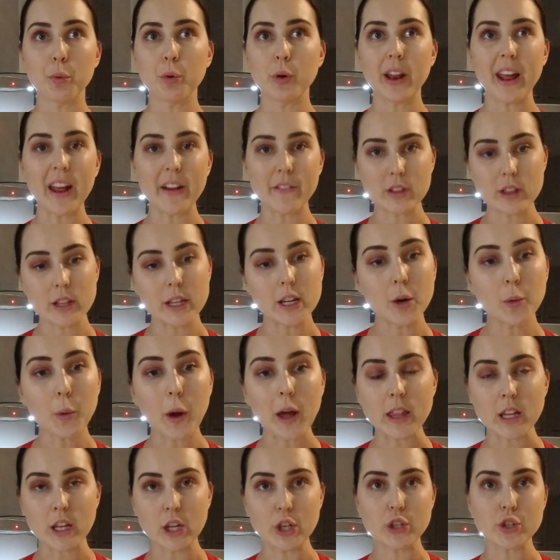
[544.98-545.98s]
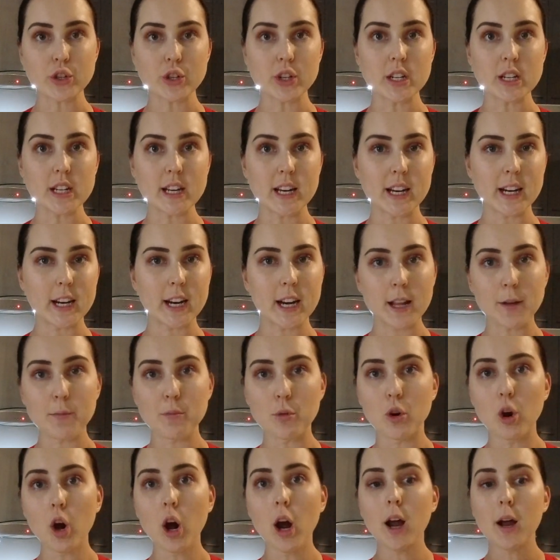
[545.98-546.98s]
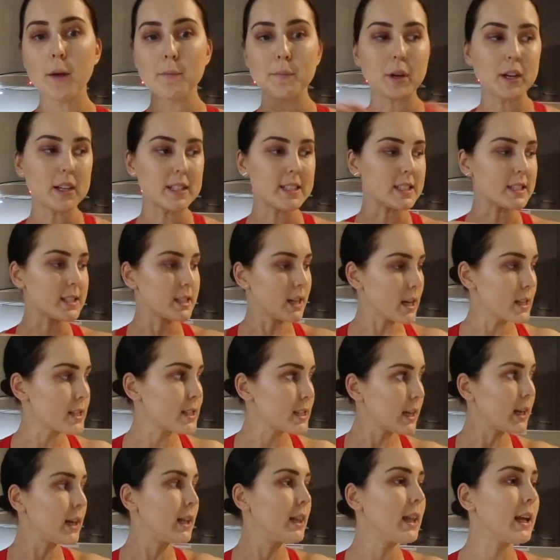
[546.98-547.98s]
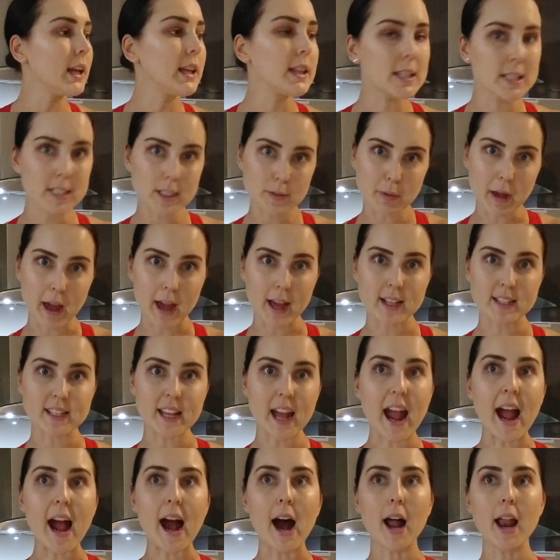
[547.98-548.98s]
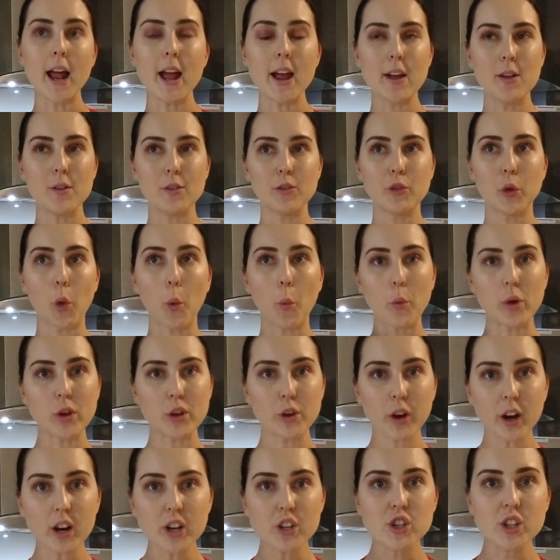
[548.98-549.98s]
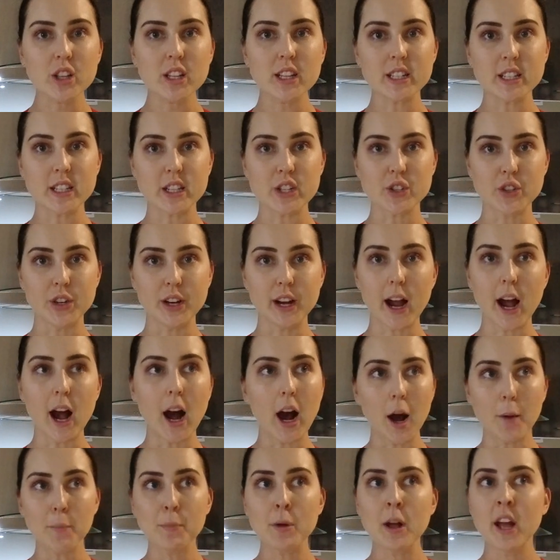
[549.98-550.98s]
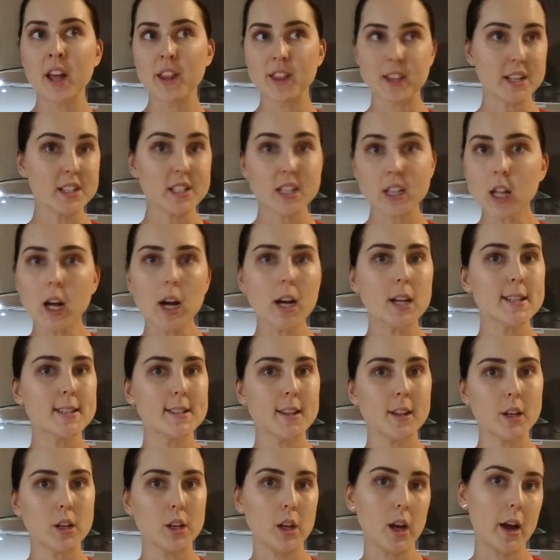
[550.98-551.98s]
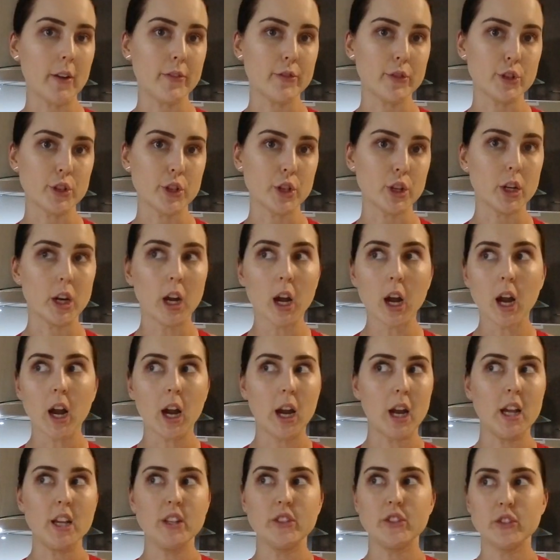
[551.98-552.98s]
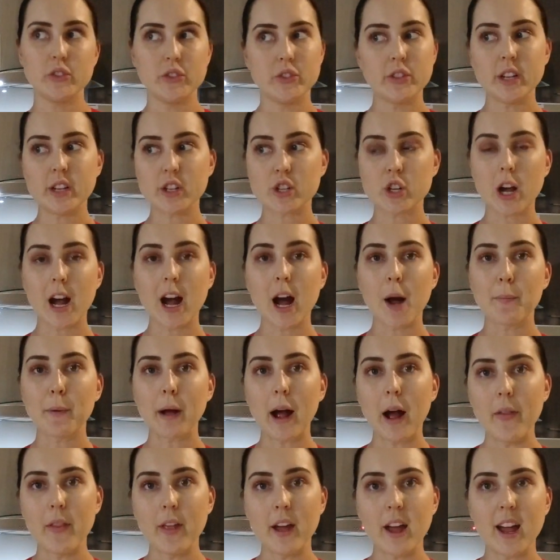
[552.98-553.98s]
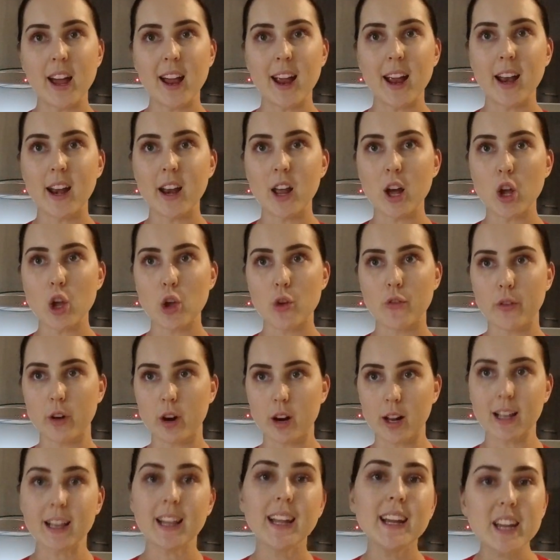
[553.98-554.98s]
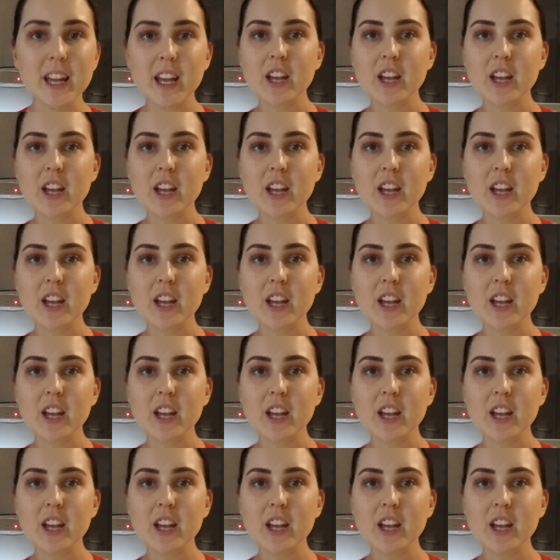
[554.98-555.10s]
Put everything away that you don't need anymore, because it starts to clear the space out, and when you're actually dishing up, that's the last thing that you have to do is just dish up, and then you've got a clean